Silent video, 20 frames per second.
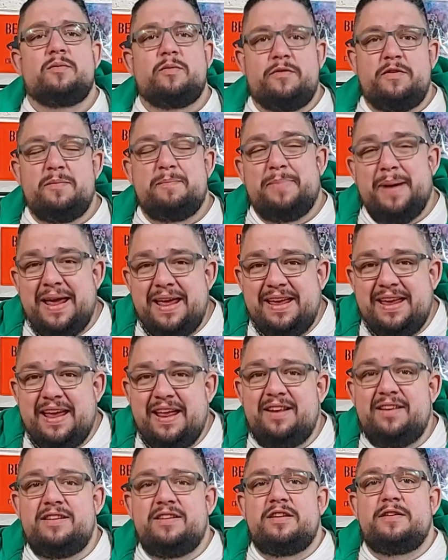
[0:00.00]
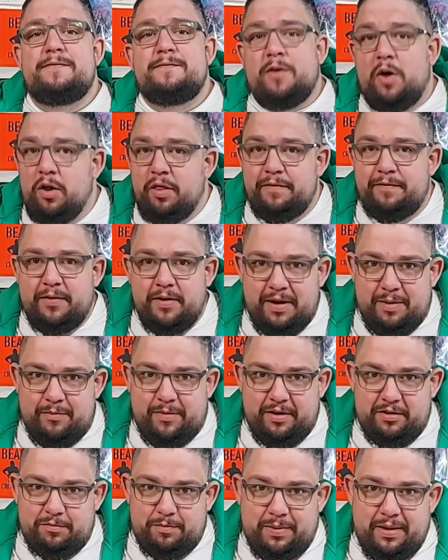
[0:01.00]
If you're baking, you follow the fucking
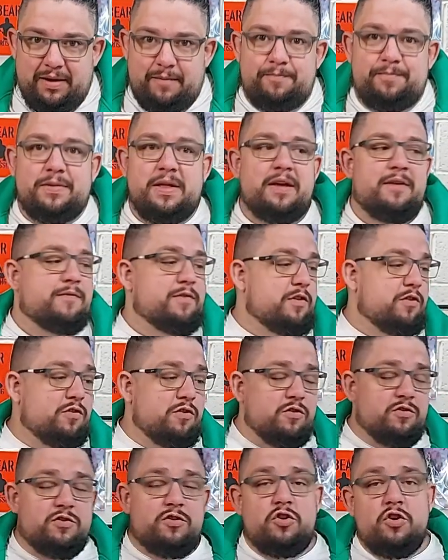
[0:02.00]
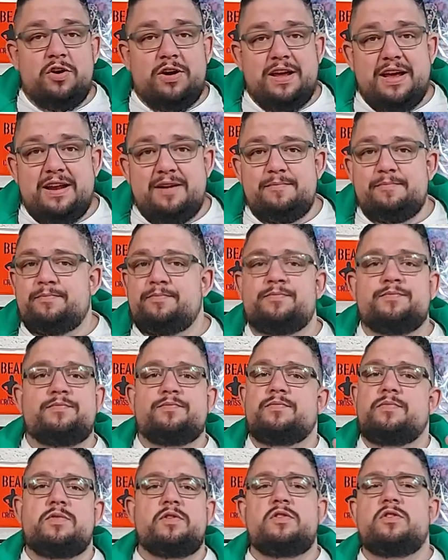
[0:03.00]
recipe. If you're just cooking,
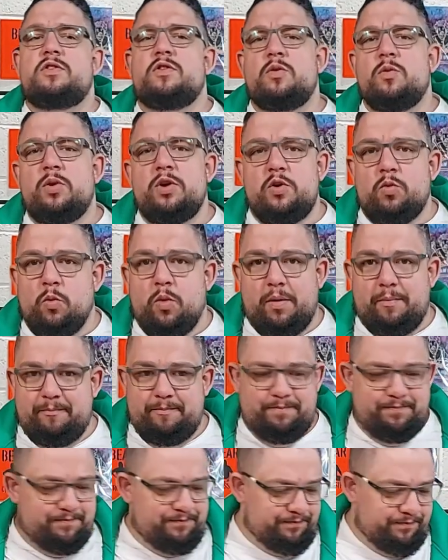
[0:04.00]
do what you want.